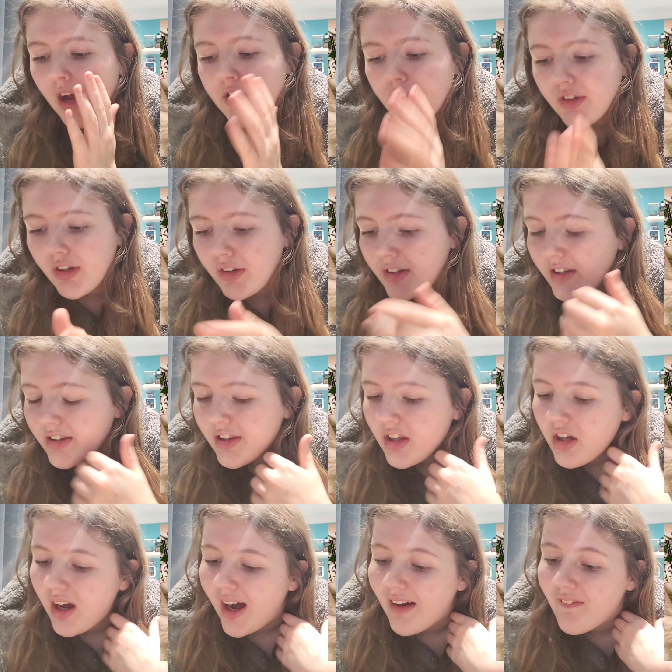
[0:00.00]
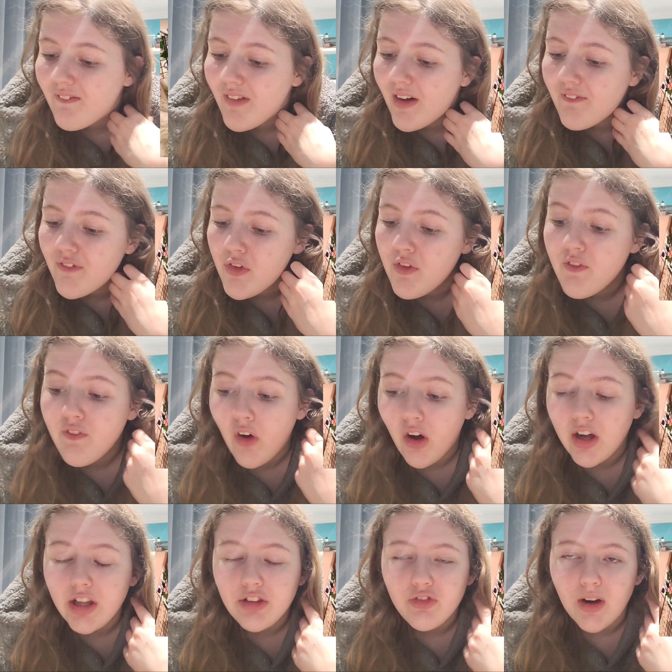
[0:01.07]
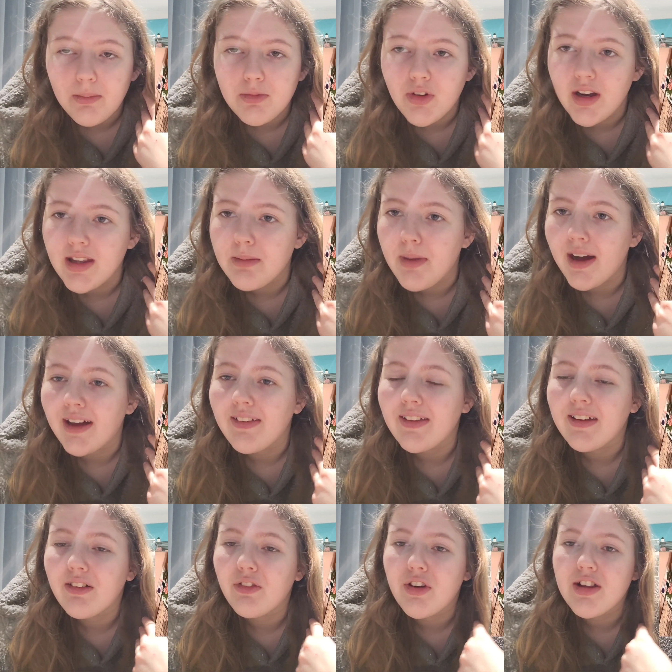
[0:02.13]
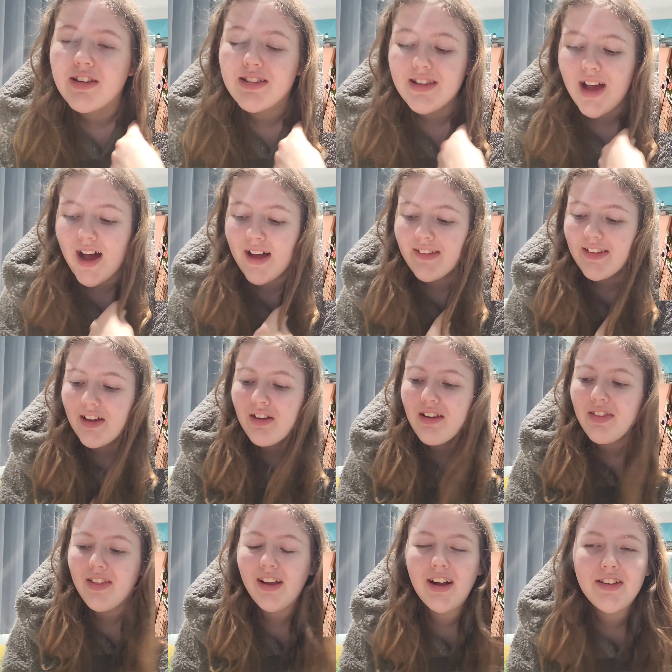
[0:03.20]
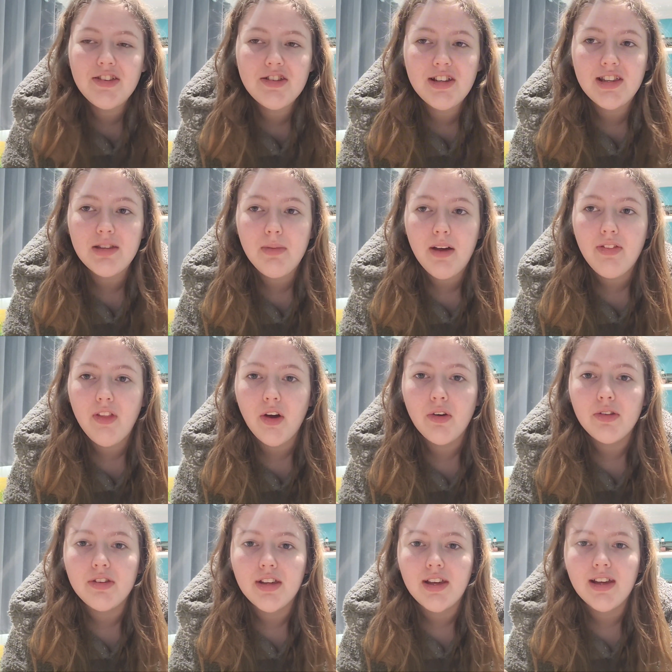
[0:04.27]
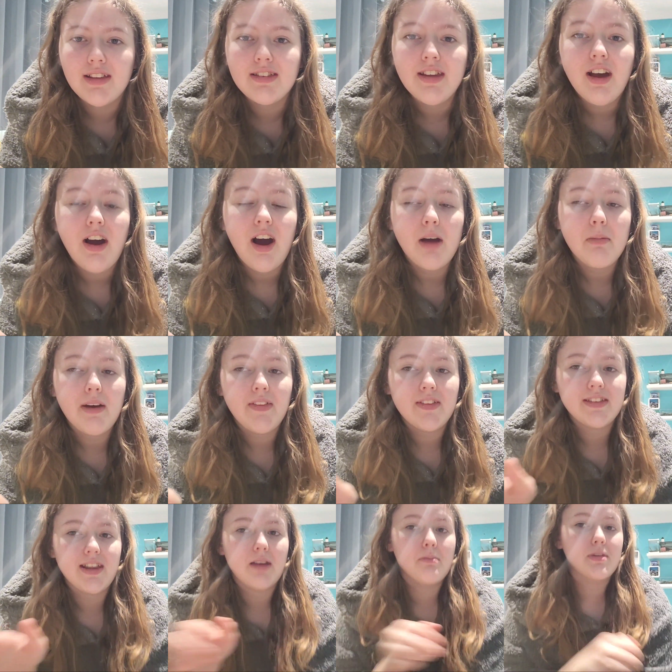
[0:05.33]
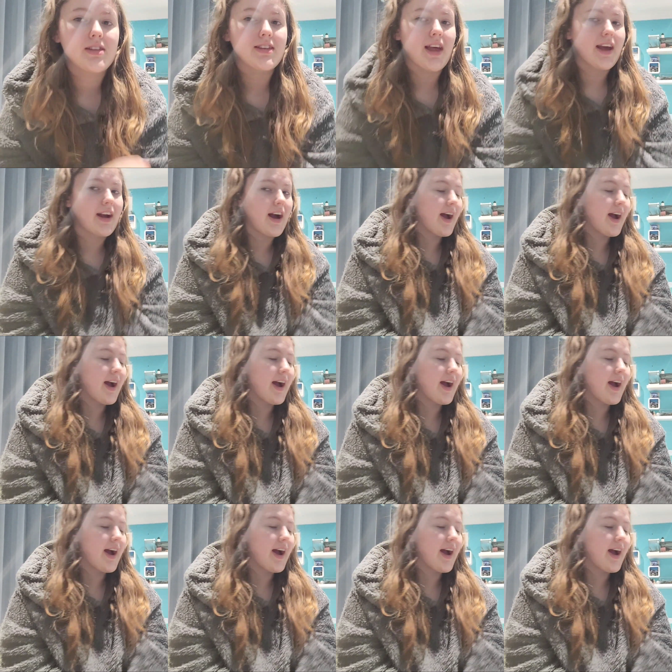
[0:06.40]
do notice that you have a few vines wrapped around the back of the grids, and the only thing I suggest about those is I made the same mistake. I